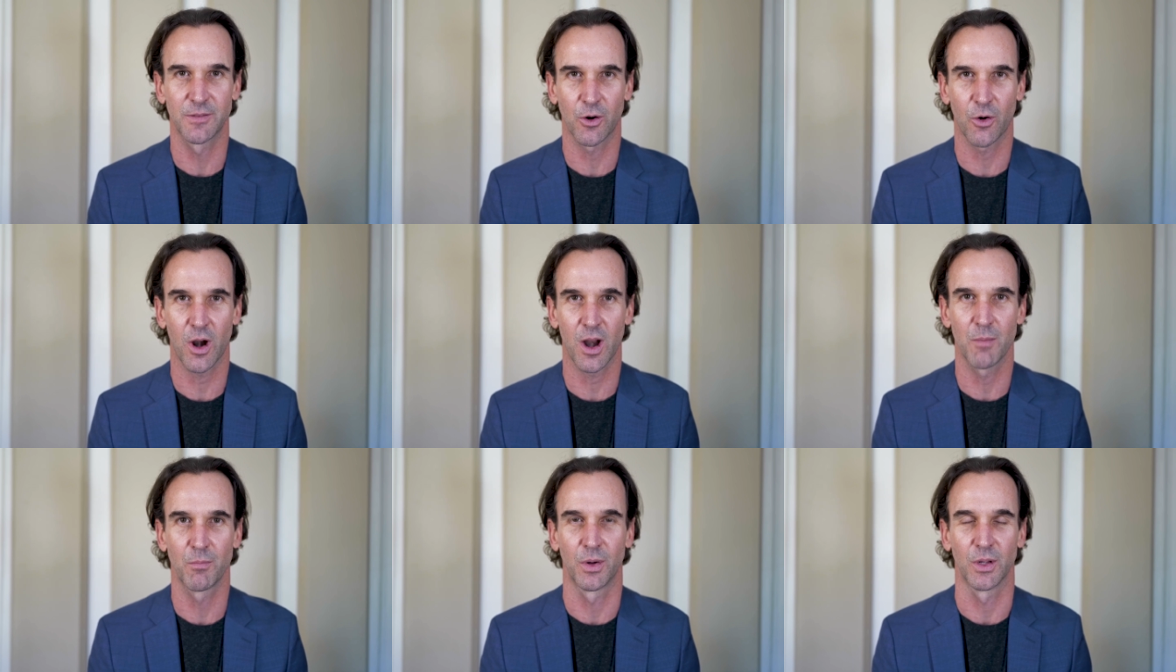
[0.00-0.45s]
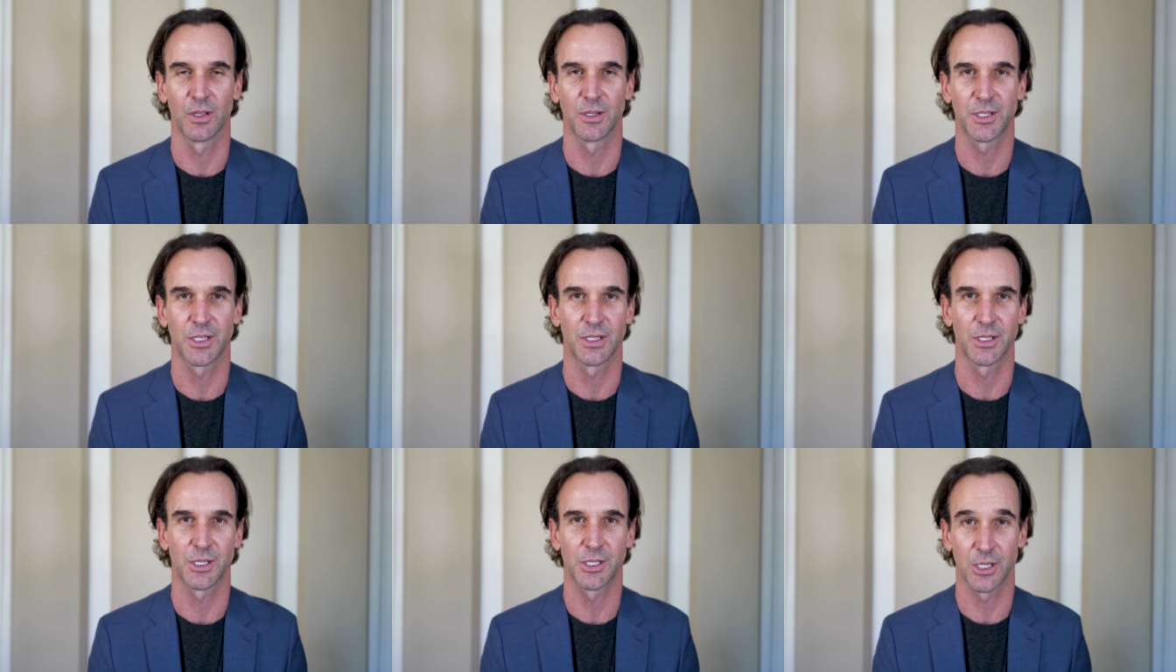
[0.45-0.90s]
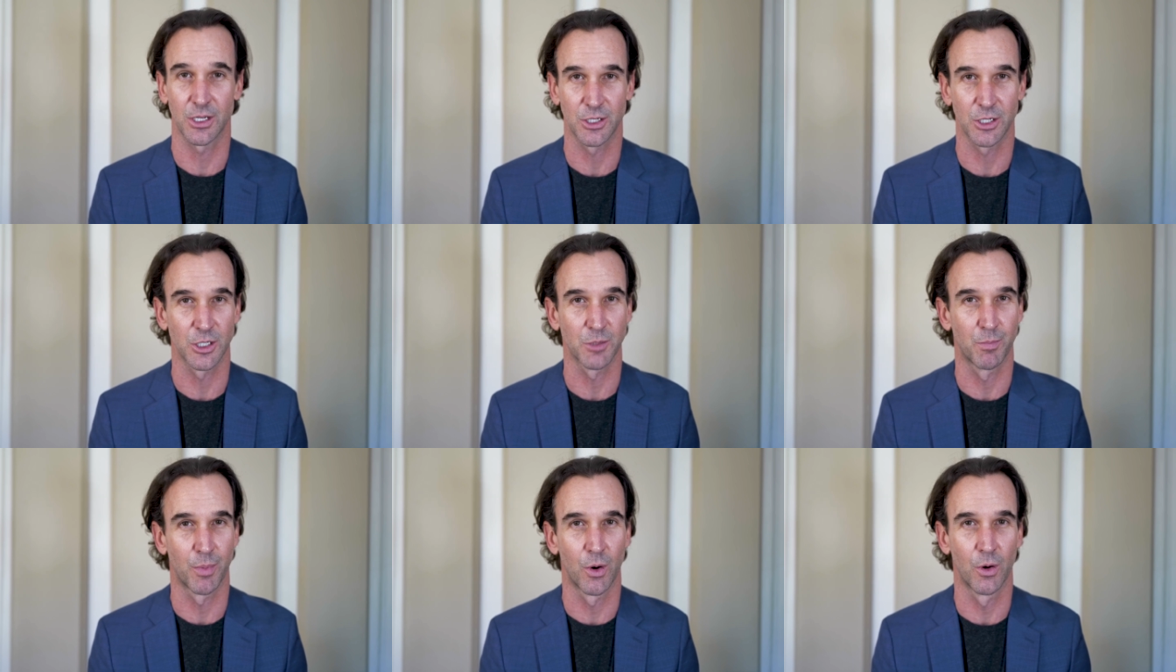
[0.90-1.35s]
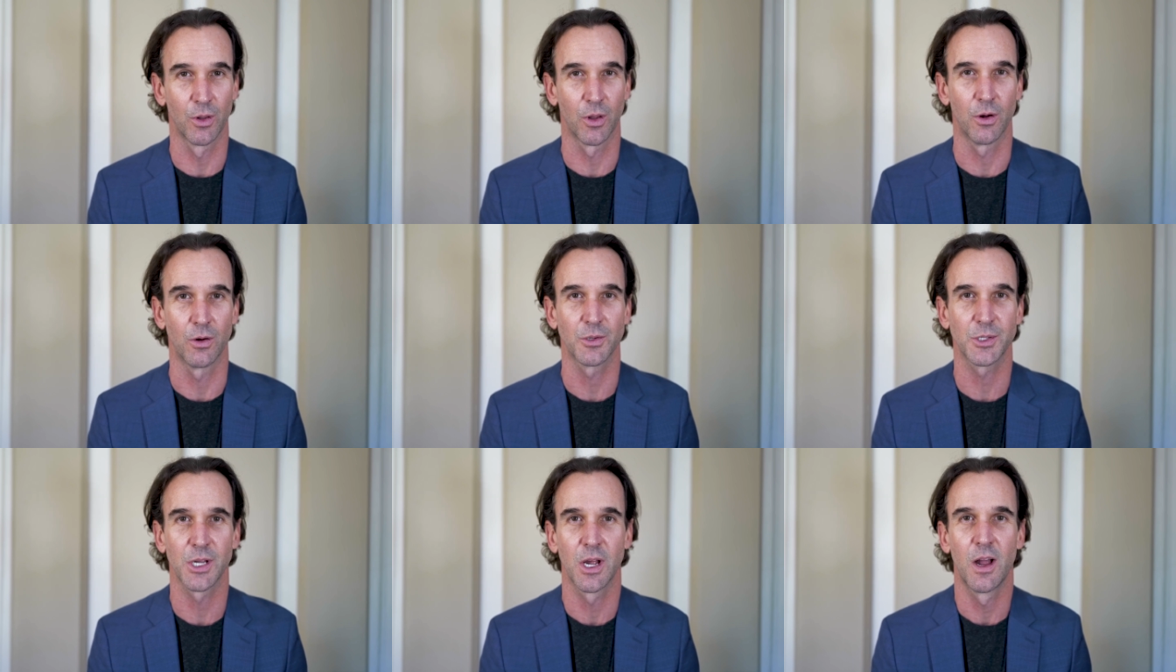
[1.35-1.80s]
crime bulletins such as
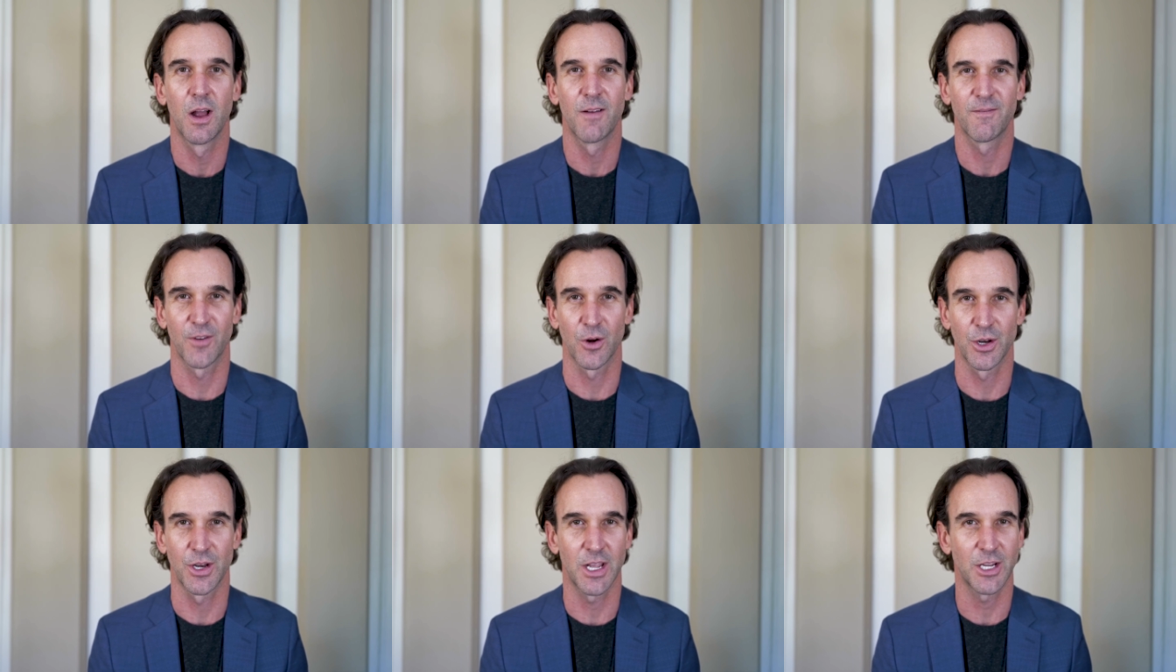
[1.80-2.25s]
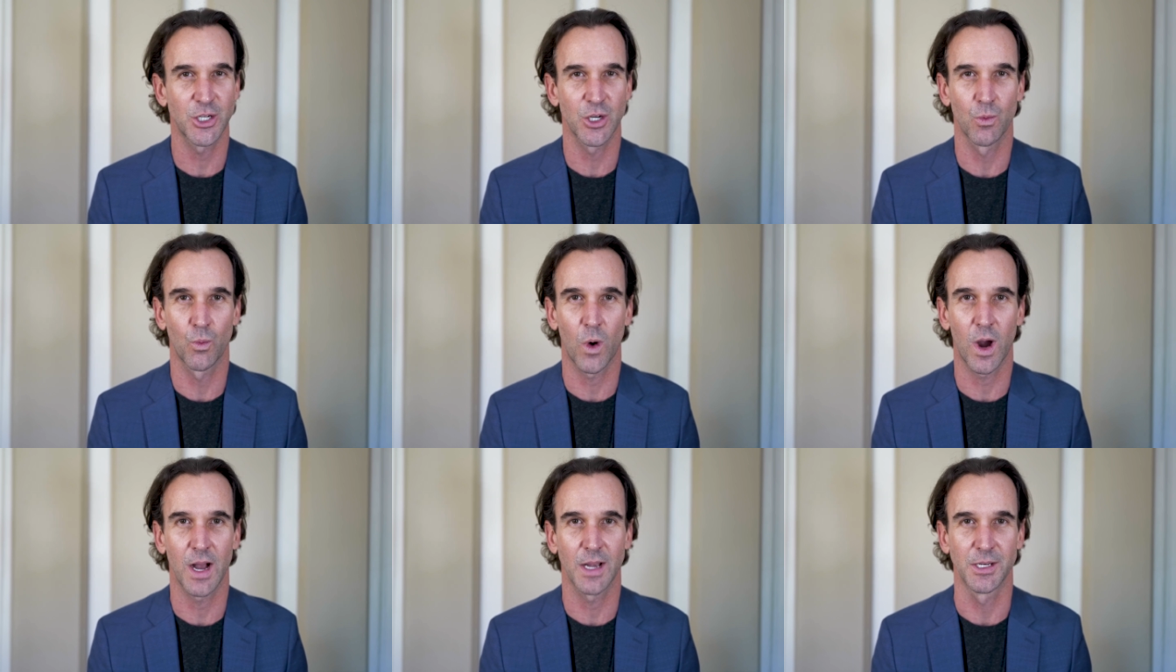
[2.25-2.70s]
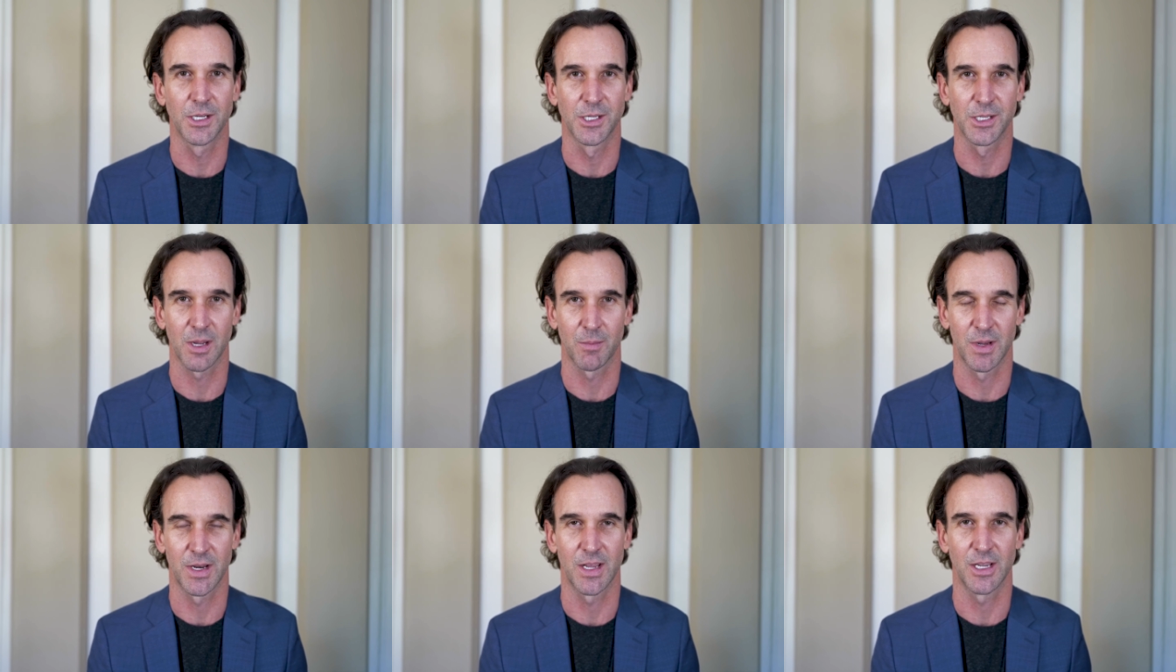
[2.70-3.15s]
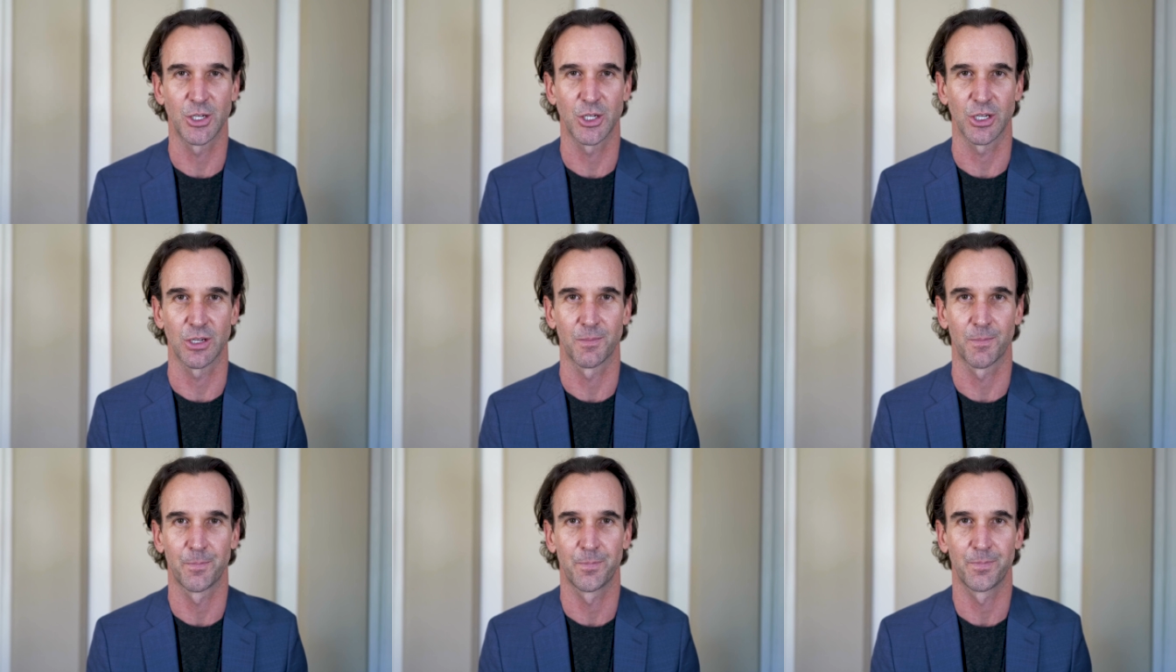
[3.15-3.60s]
BOLOs for nationwide
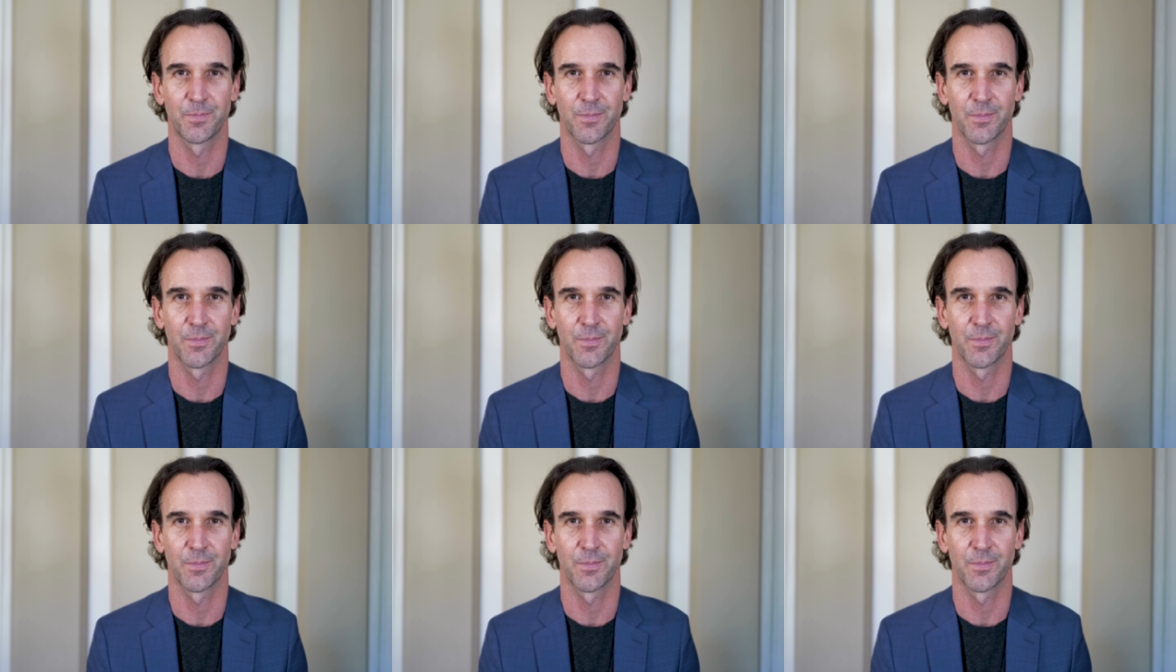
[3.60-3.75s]
dissemination.